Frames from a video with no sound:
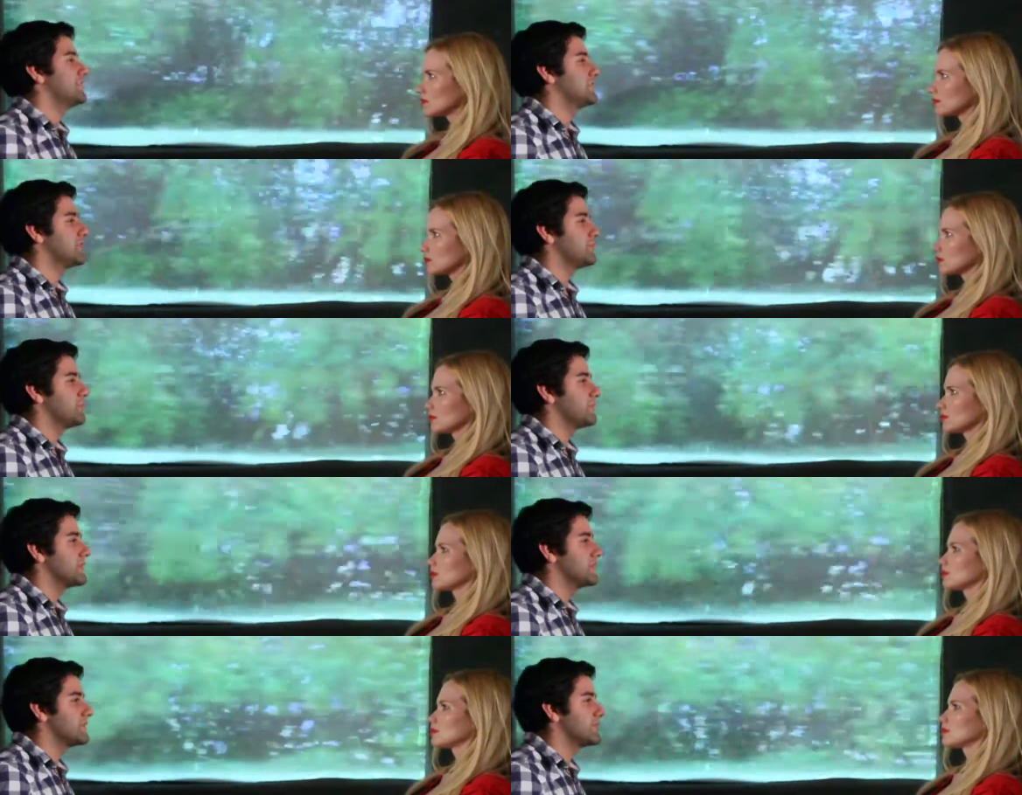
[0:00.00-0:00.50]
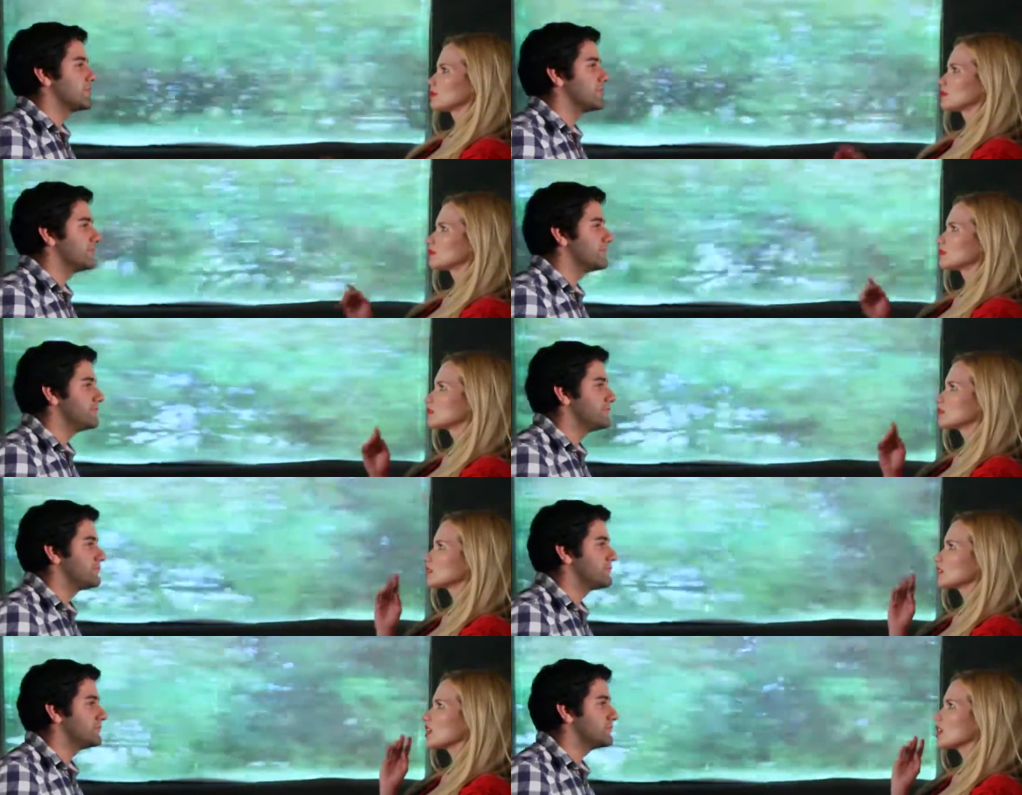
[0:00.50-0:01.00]
Speaker 1: didn't mean to.
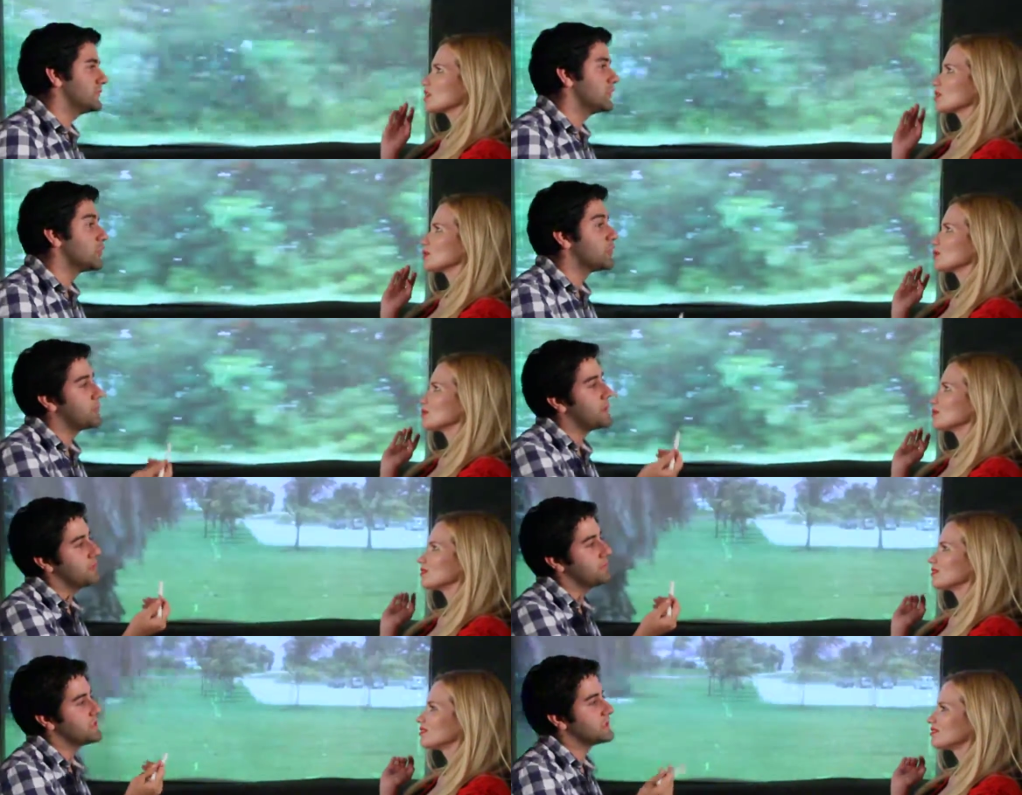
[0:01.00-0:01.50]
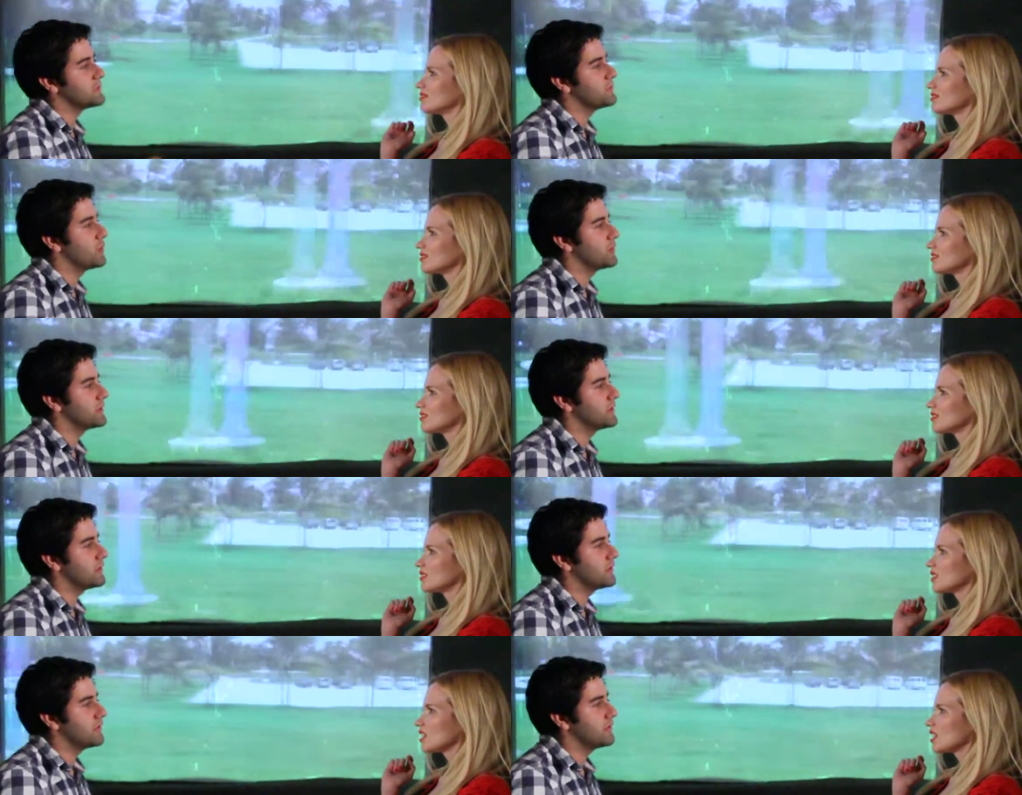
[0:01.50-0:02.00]
Oh. You don't mind me
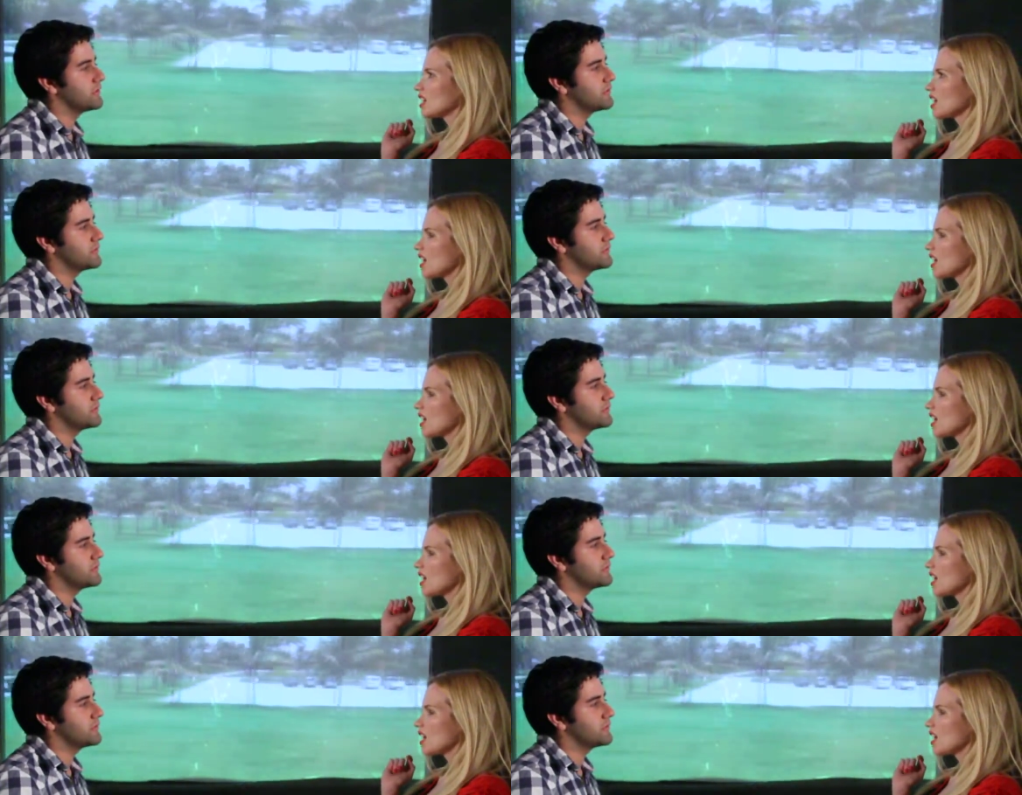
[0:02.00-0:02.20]
smoking, do you?